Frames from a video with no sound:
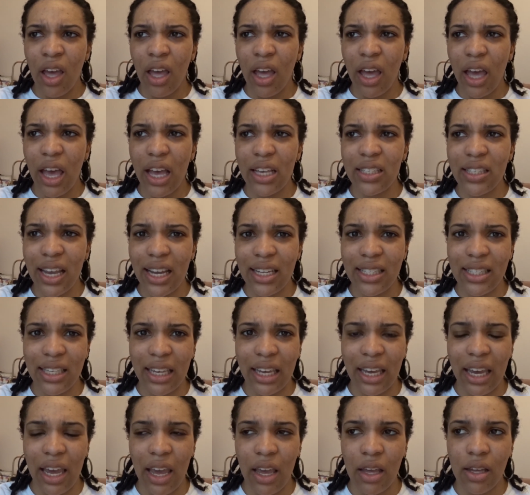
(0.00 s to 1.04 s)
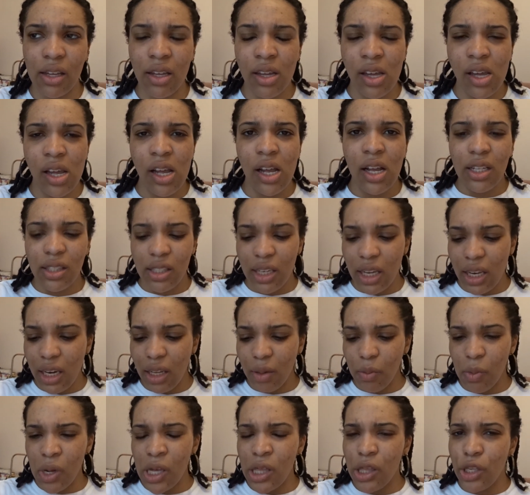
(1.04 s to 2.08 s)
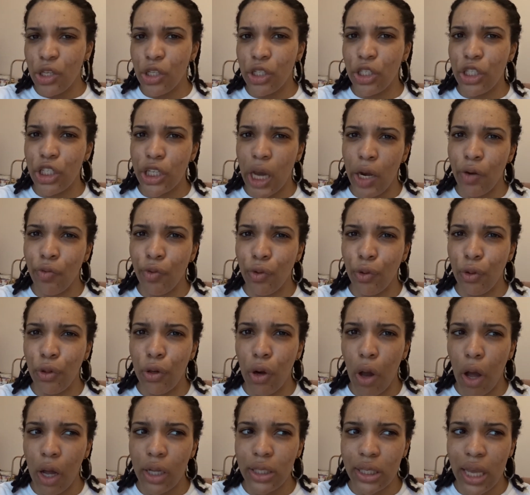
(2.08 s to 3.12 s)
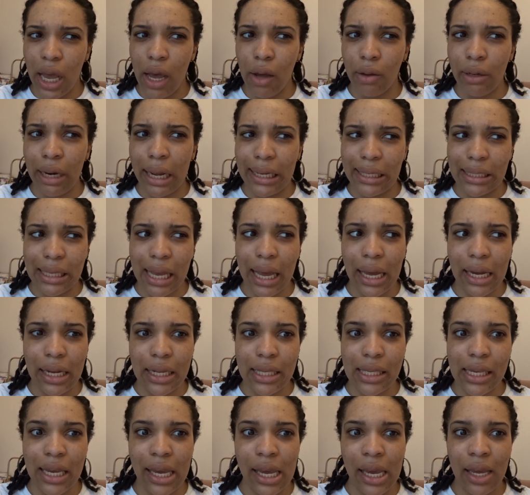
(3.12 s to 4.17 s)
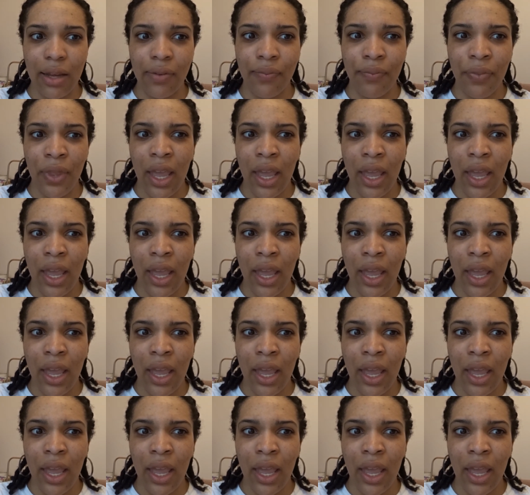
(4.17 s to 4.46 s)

SAD, dealing with just general lockdown anxiety,